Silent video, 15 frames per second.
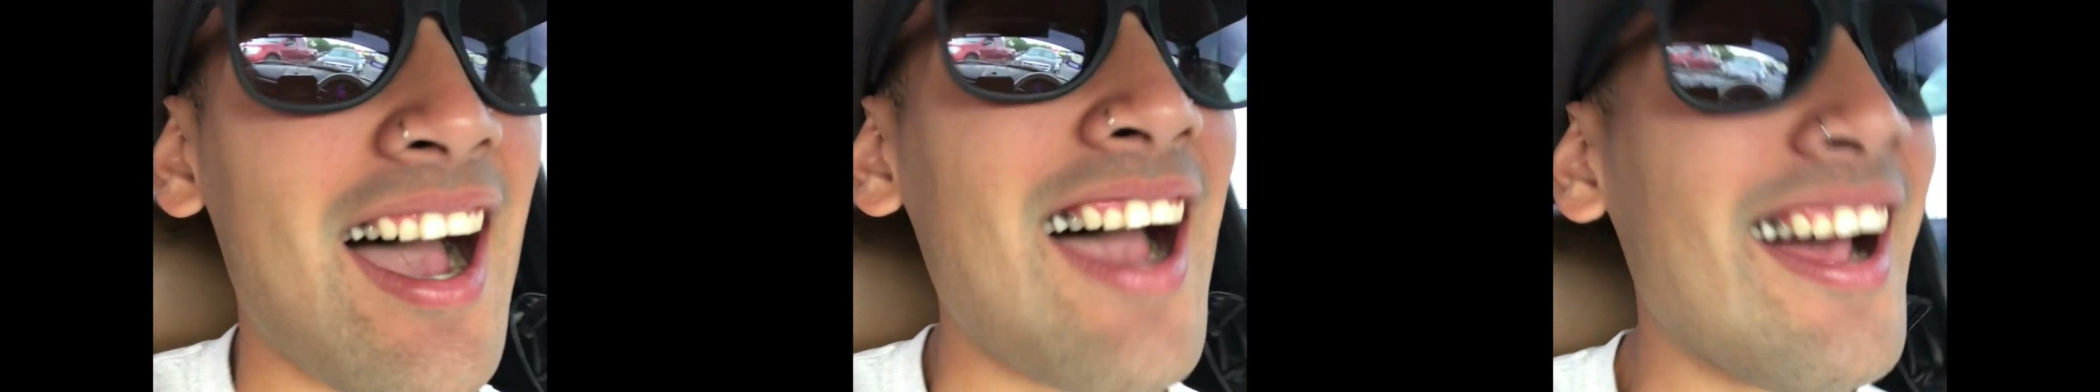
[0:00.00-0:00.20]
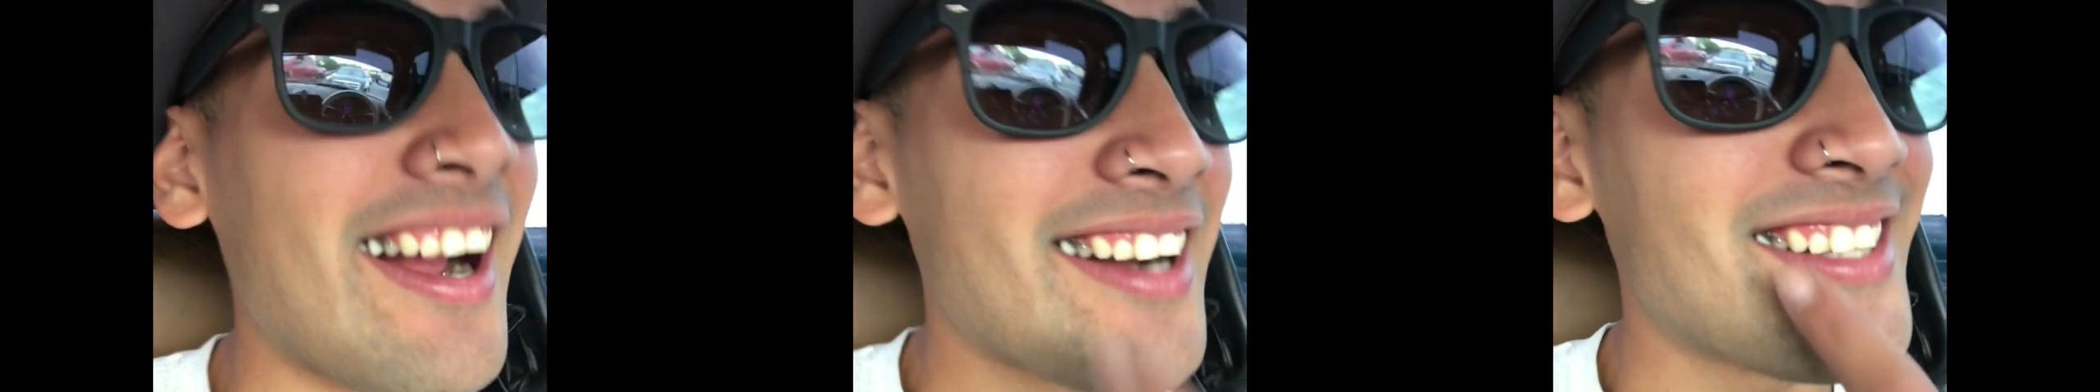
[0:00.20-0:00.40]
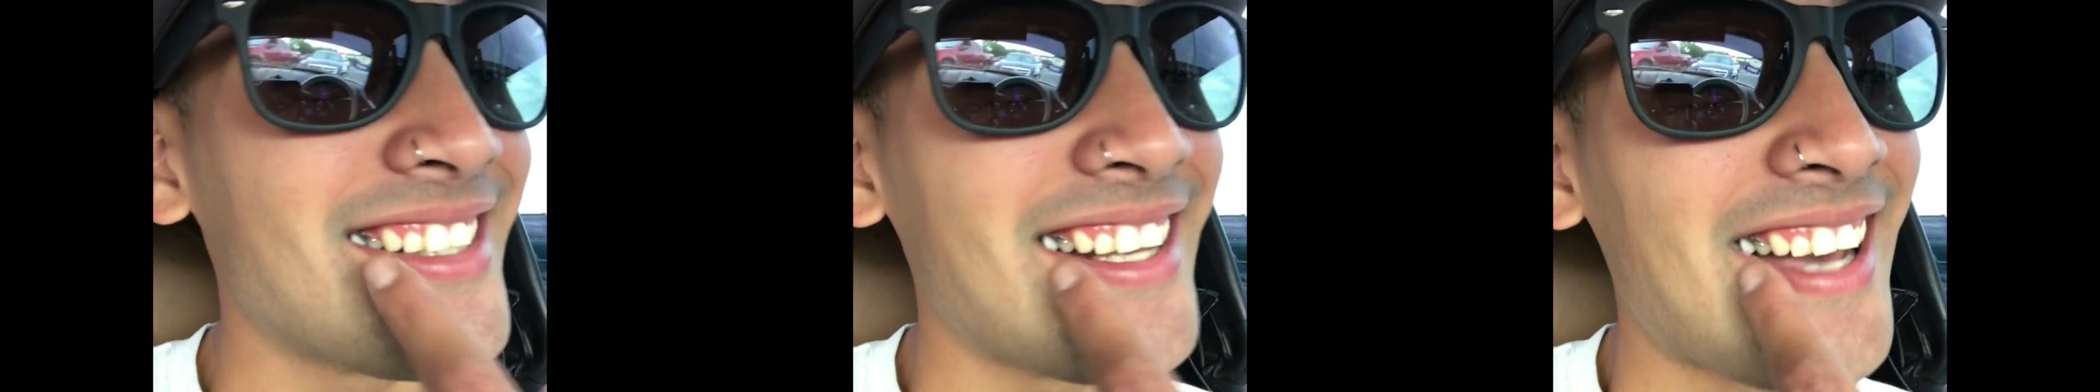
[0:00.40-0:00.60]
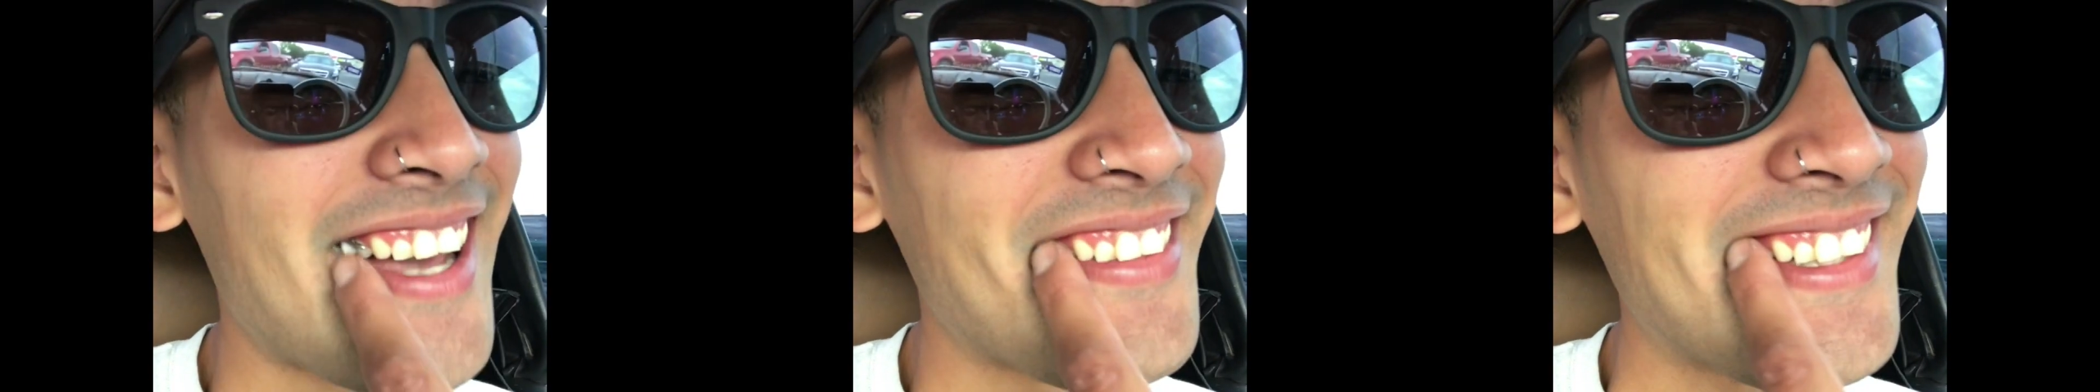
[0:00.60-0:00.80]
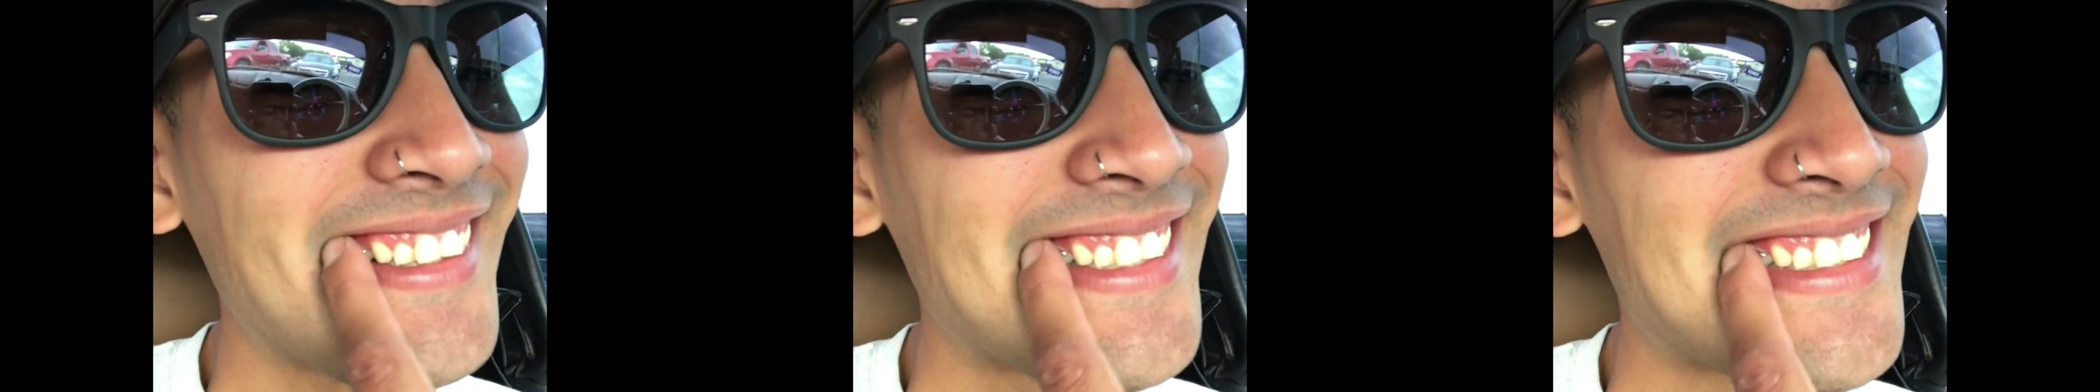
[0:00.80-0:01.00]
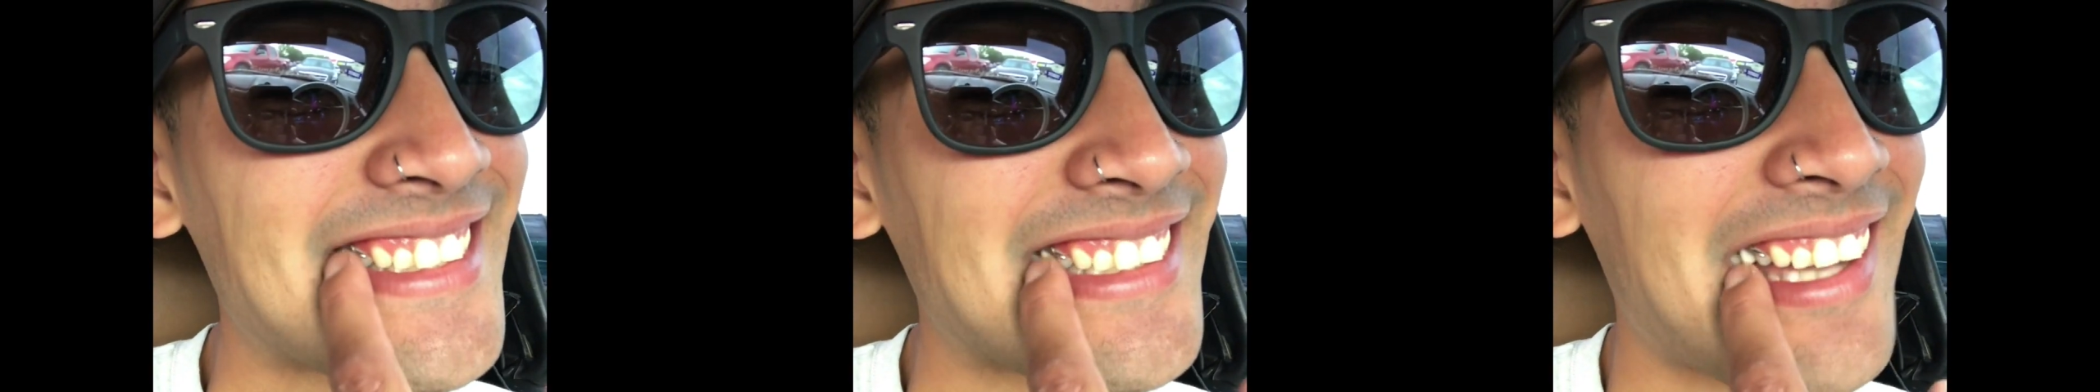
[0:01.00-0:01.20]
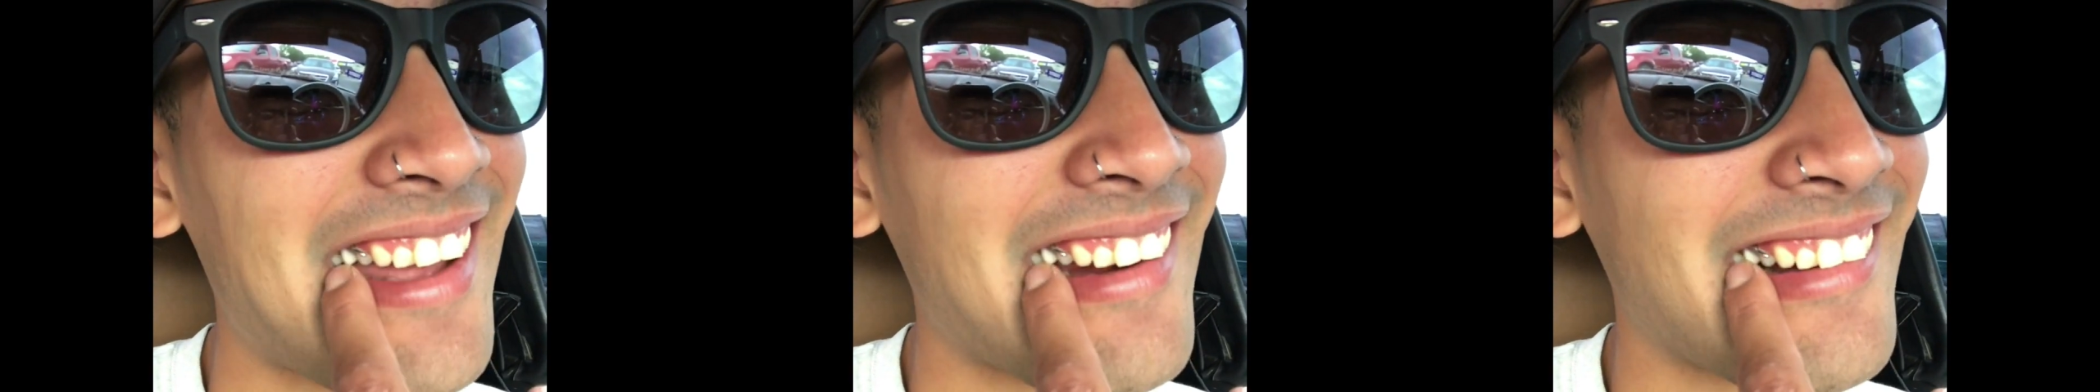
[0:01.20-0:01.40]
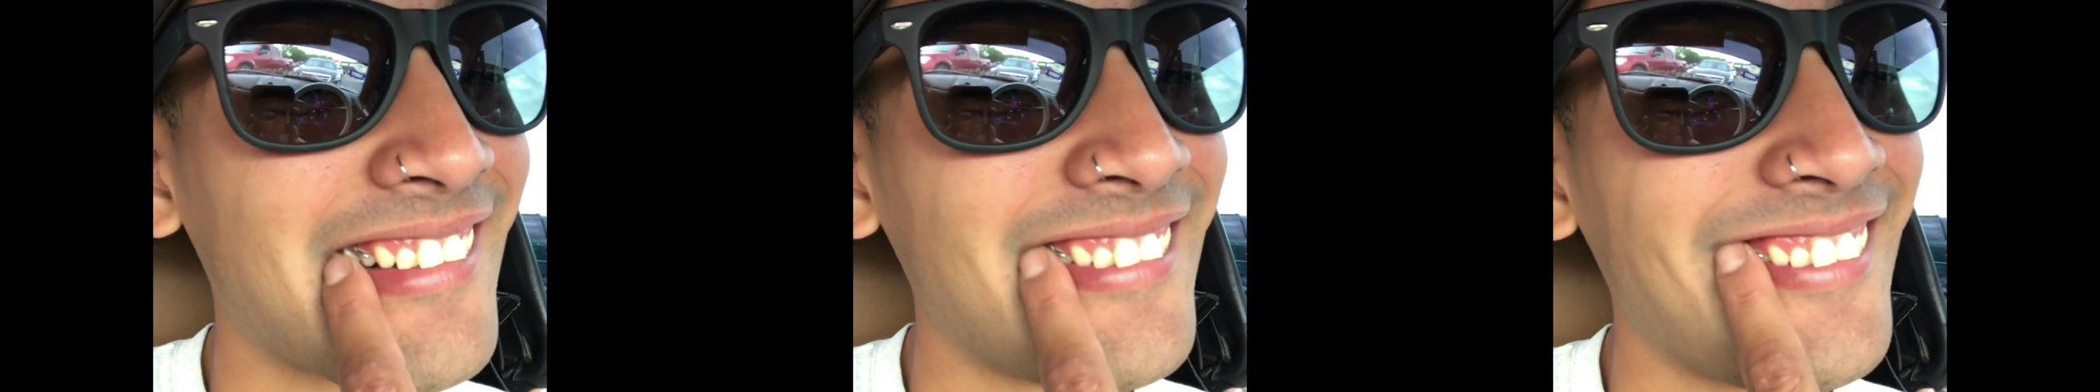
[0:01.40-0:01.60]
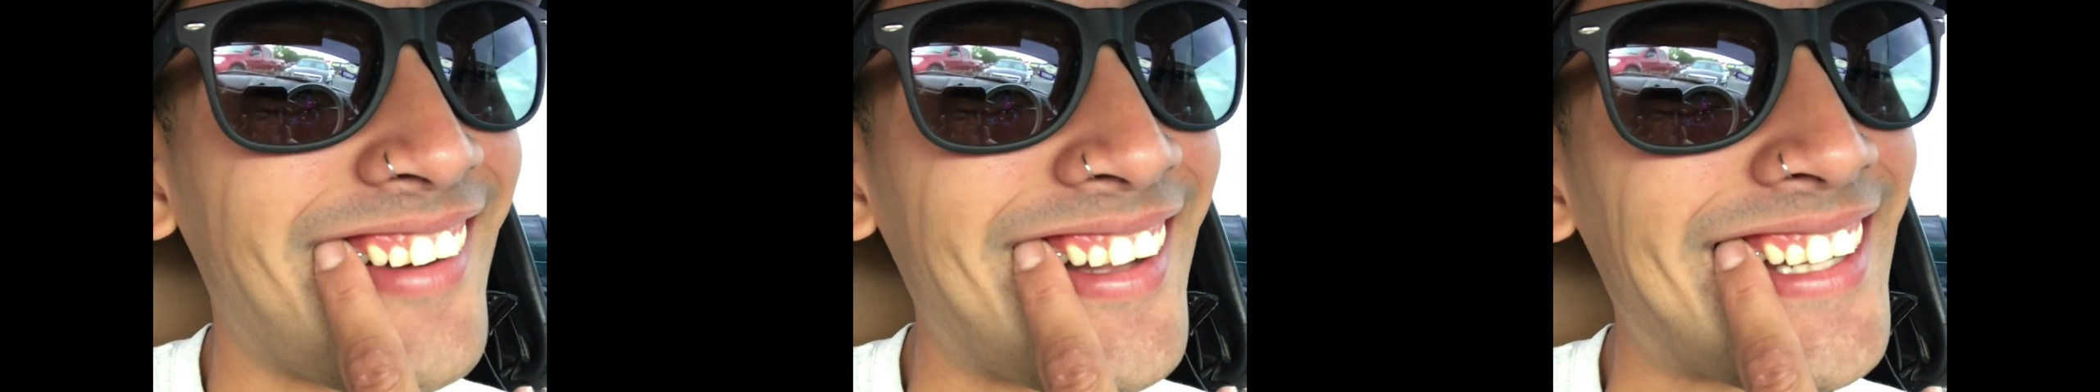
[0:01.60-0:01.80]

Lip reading: I think this is kind of cool.